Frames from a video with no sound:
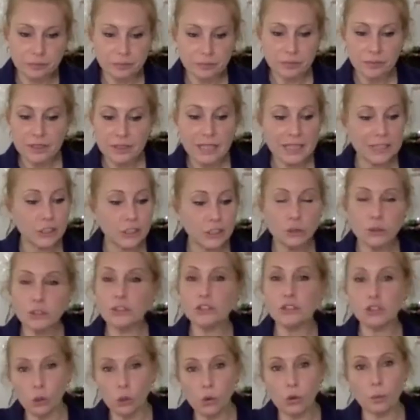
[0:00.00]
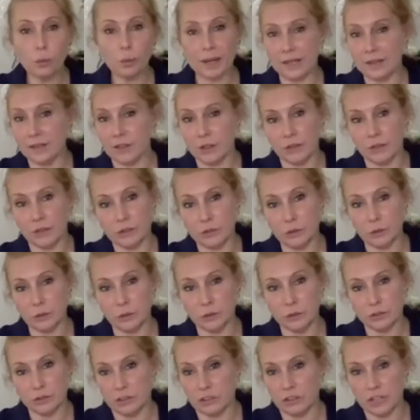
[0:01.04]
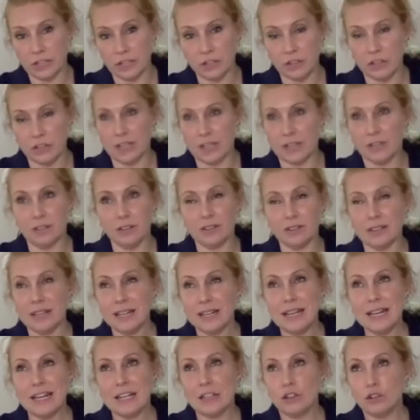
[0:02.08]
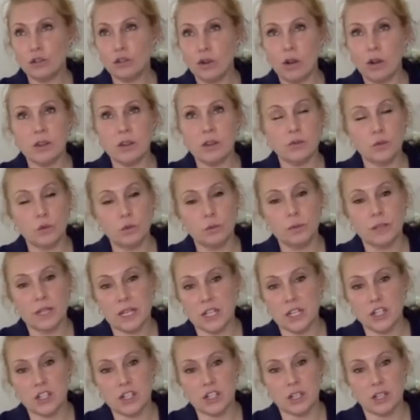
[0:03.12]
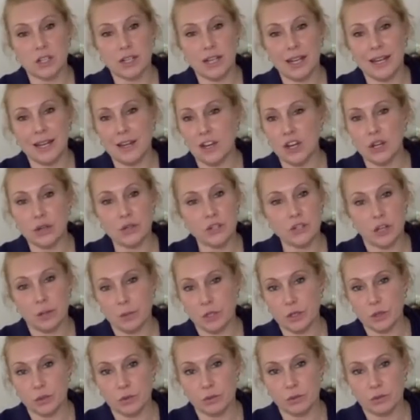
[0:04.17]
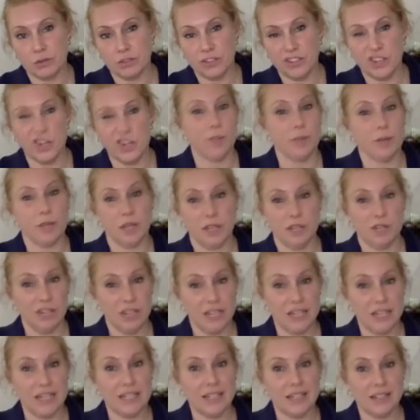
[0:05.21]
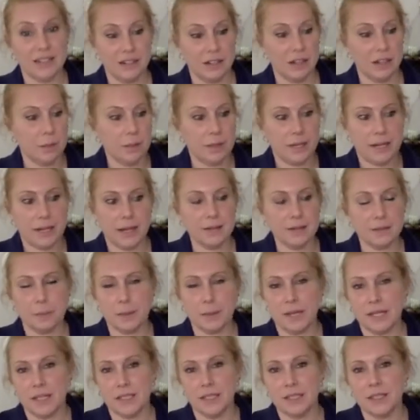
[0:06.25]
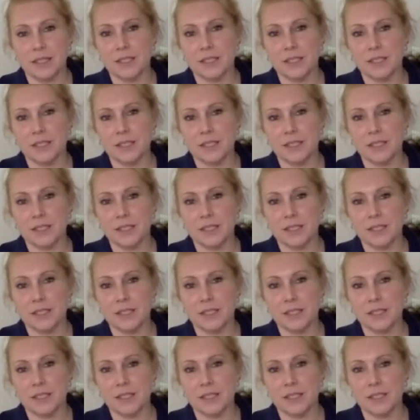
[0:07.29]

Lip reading: Yeah. You can short paint those doors and change the handles and transform the kitchen in no time at all, for no money really. A couple of cans of paint.